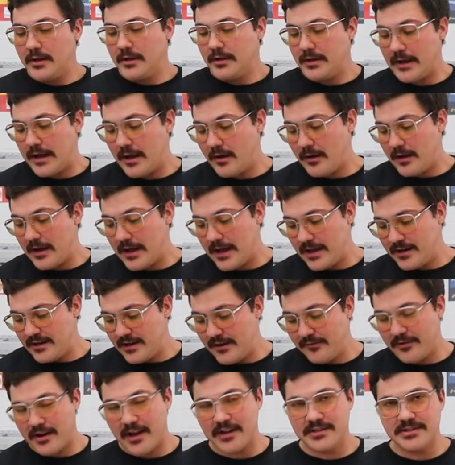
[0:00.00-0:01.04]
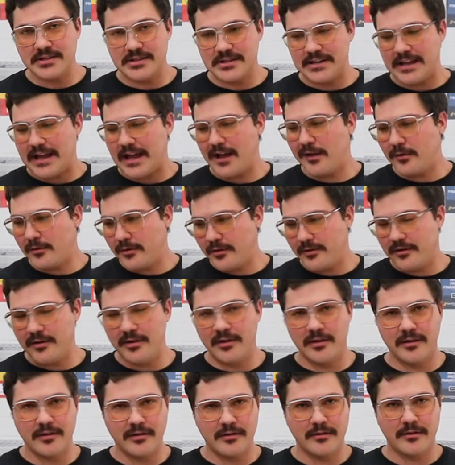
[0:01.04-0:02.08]
Now, I'd never actually encountered
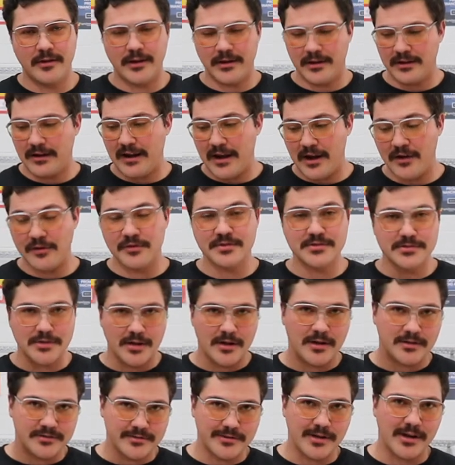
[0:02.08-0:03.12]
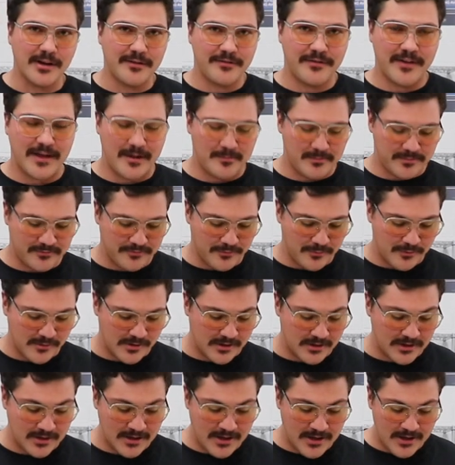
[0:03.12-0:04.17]
like an aerosol duck fat
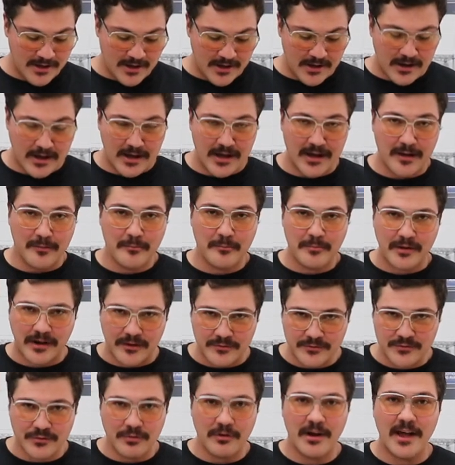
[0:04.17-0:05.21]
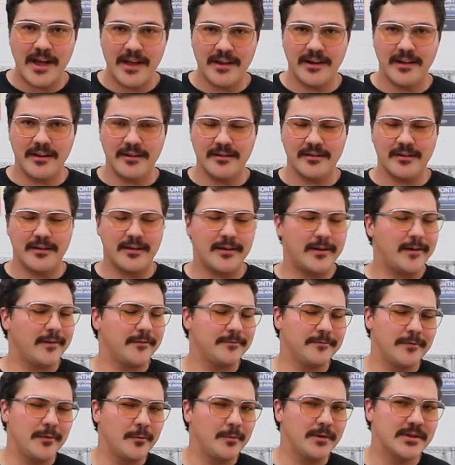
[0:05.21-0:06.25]
before, um, but I've tried it. Uh,
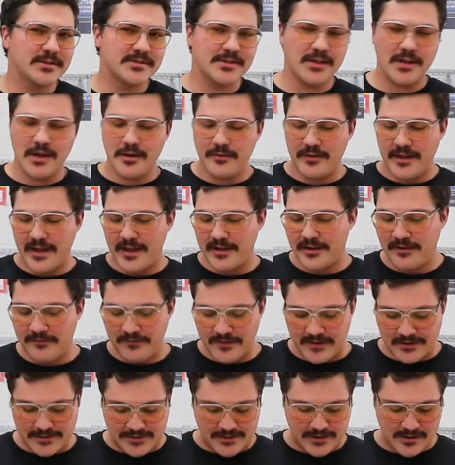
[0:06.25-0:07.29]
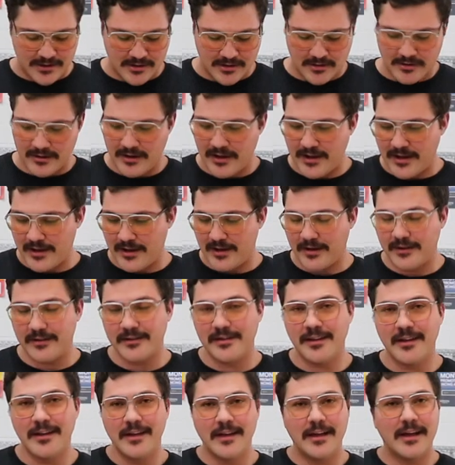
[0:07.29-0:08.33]
a few weeks ago, they had an event here, and
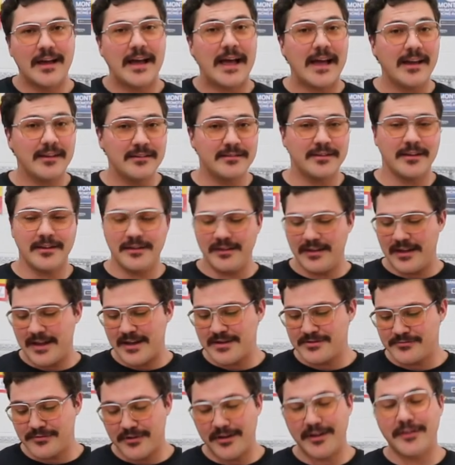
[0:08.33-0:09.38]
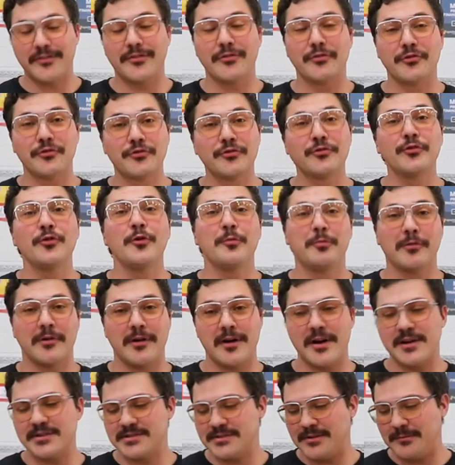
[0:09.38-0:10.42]
I can tell you guys that it's super
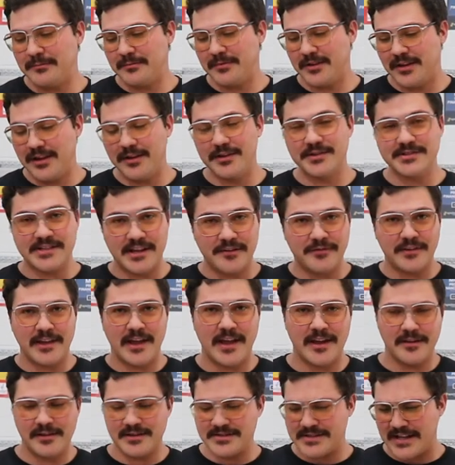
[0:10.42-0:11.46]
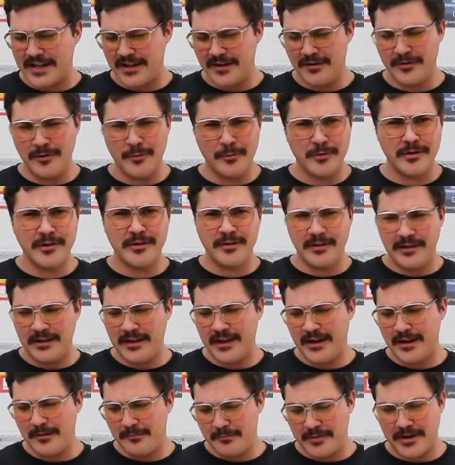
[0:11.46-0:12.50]
awesome. Get yourself a can of this. I don't know where you can
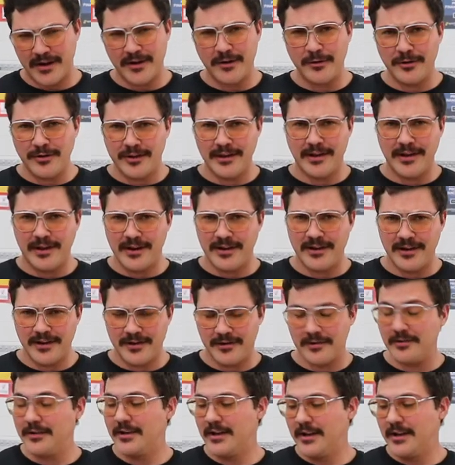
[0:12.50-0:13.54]
get it, but I know you can get it here.